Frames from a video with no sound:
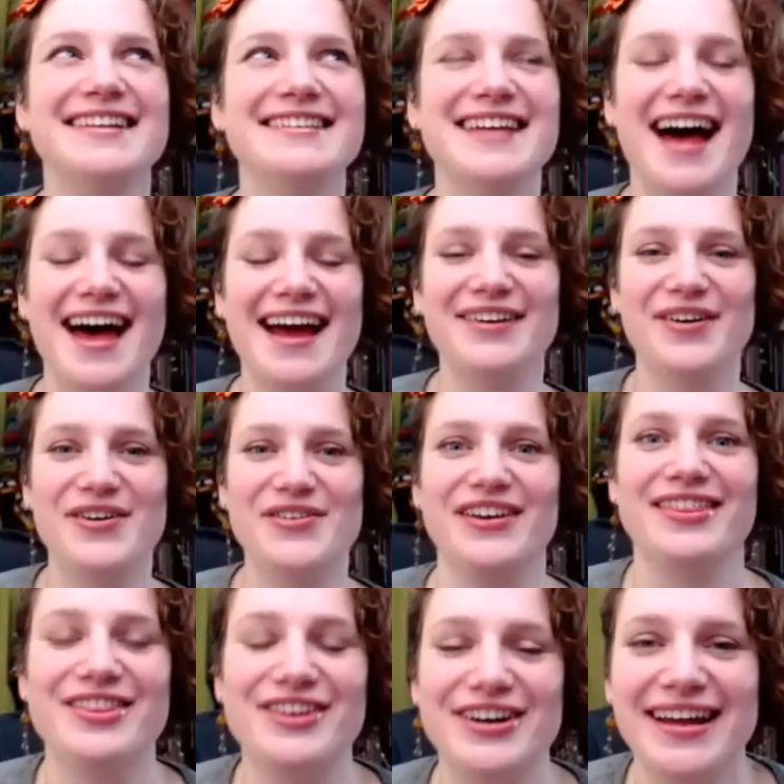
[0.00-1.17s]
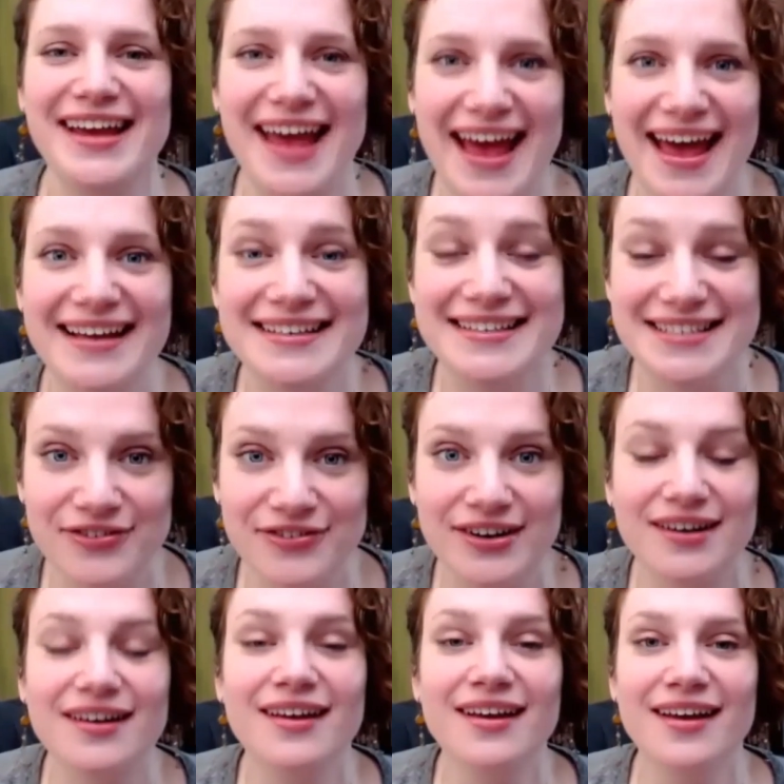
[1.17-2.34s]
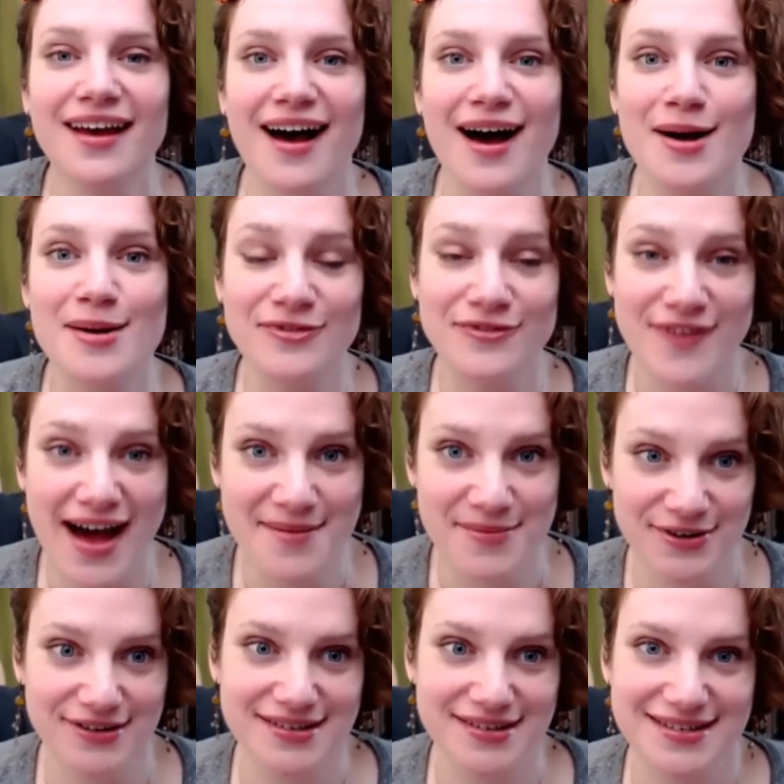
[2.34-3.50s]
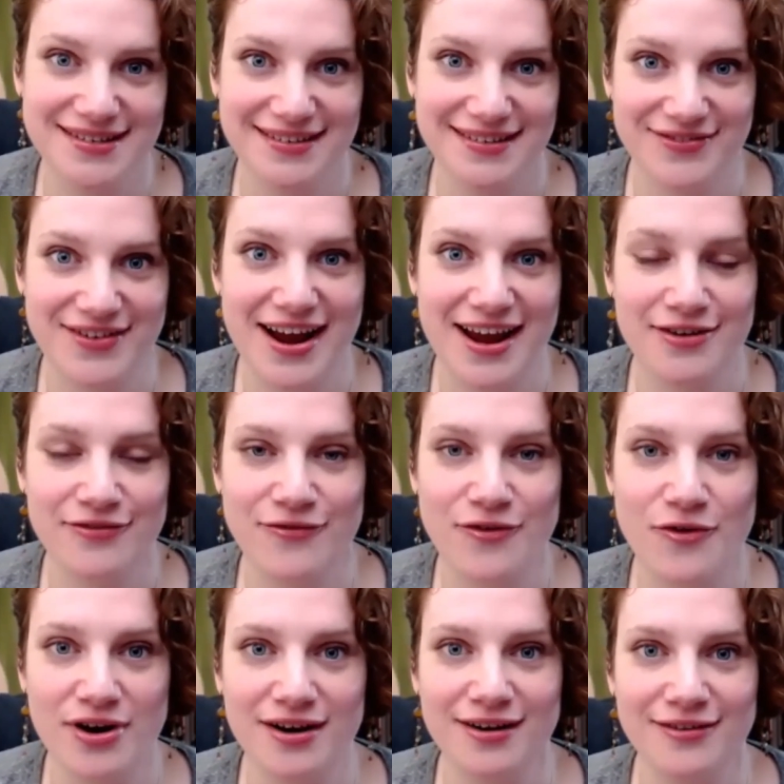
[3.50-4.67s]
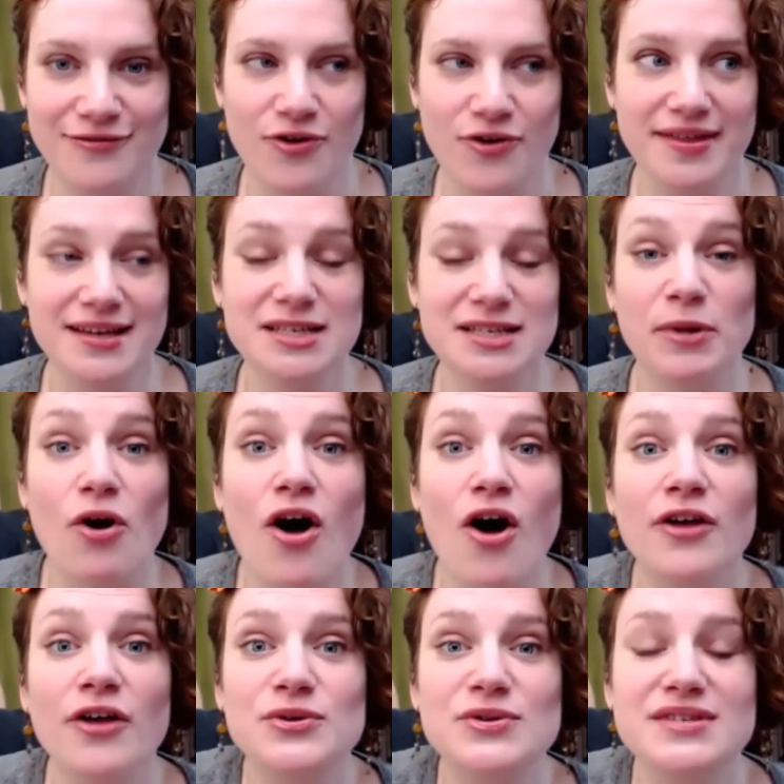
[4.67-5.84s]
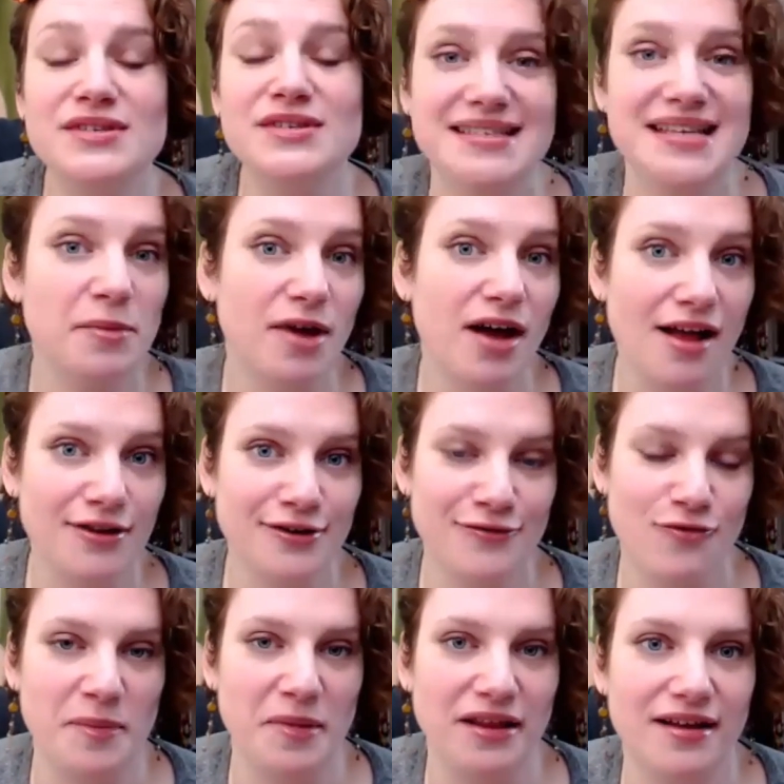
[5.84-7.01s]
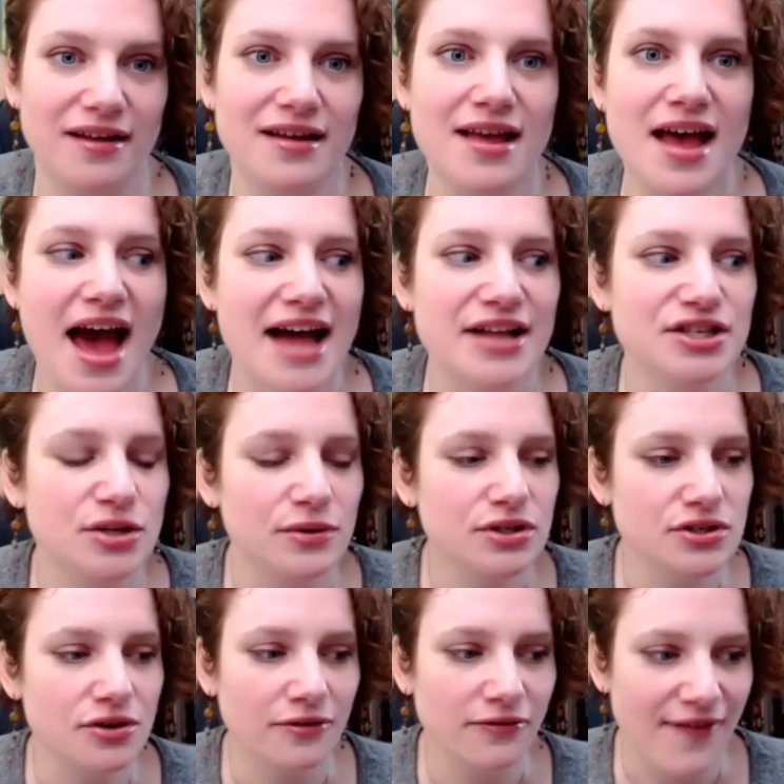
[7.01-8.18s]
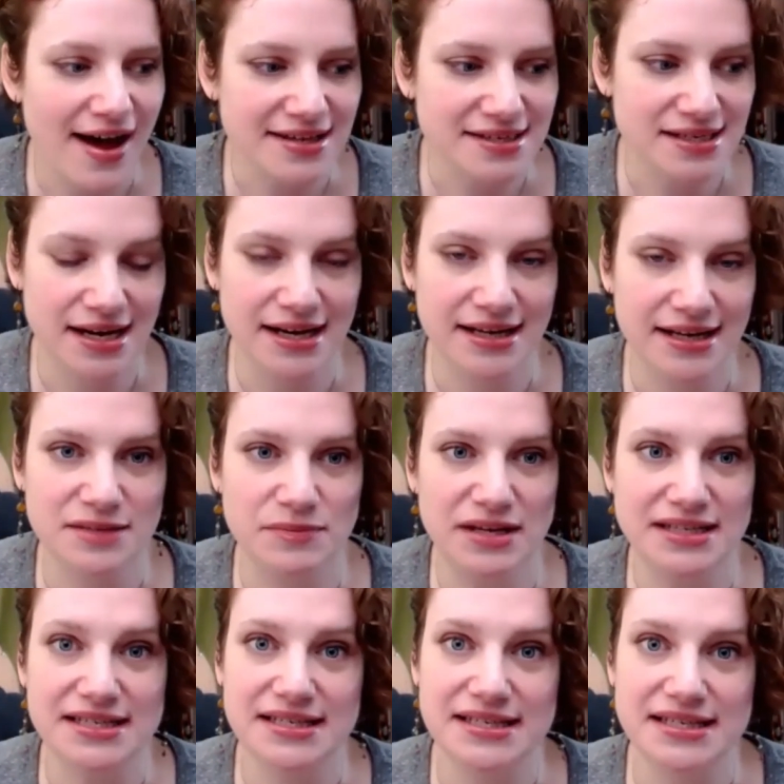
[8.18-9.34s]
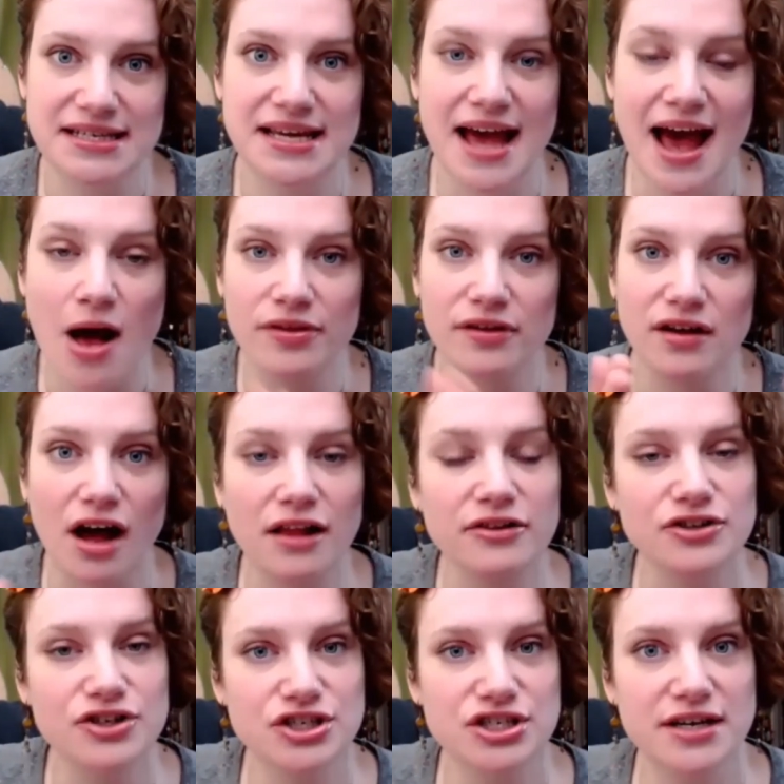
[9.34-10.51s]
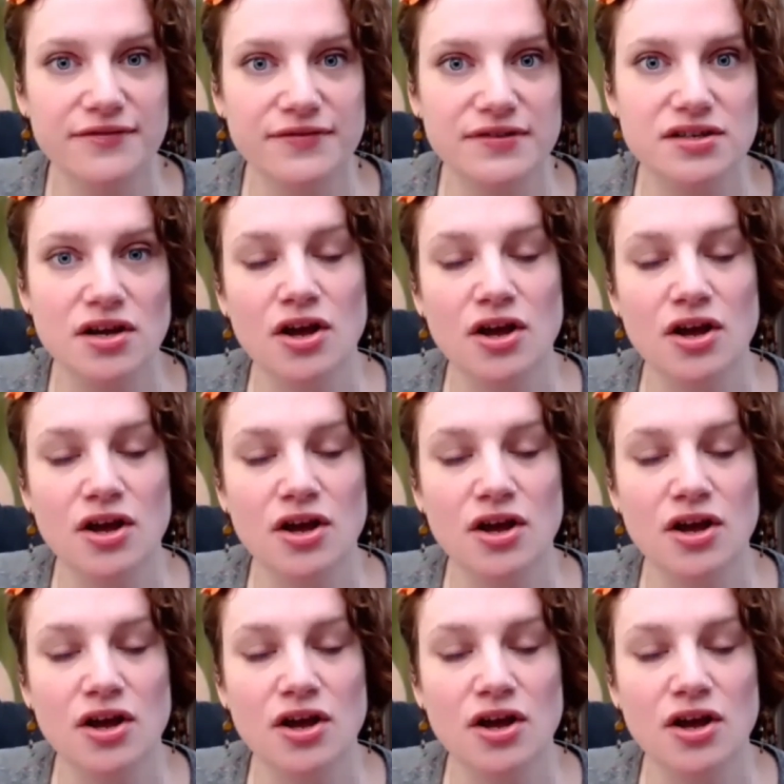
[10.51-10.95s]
dyed over 38 different fibers, right, for this, but all using the same color formula. And so it's so fascinating to me to see how the color shifts